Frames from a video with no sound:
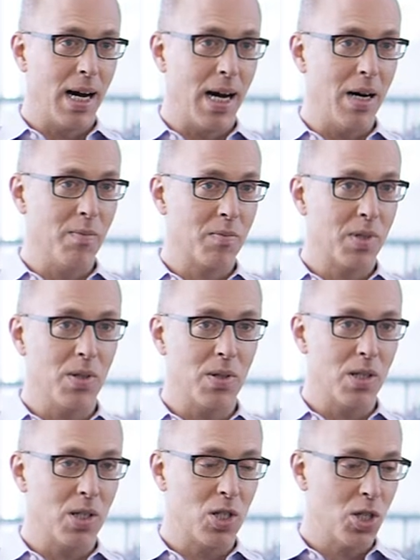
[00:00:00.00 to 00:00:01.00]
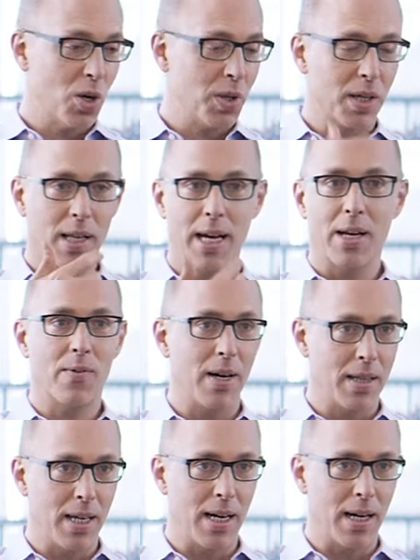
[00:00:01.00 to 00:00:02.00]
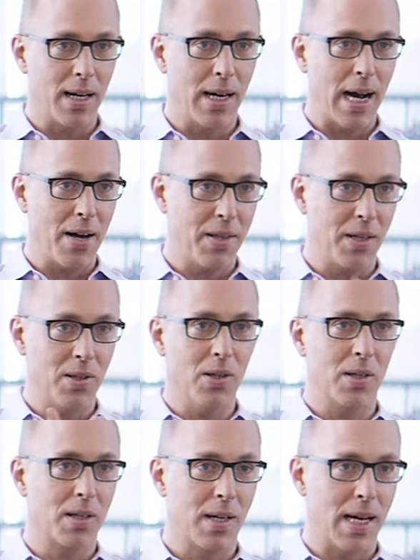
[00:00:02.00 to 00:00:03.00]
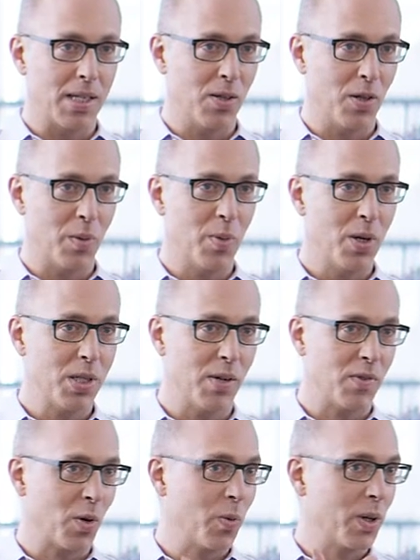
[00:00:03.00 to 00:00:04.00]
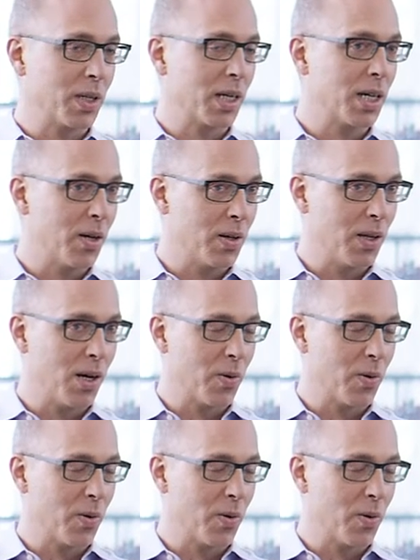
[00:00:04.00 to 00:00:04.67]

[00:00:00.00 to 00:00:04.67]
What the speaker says: So you can show the client right there how they'll look as an older person if they're willing to go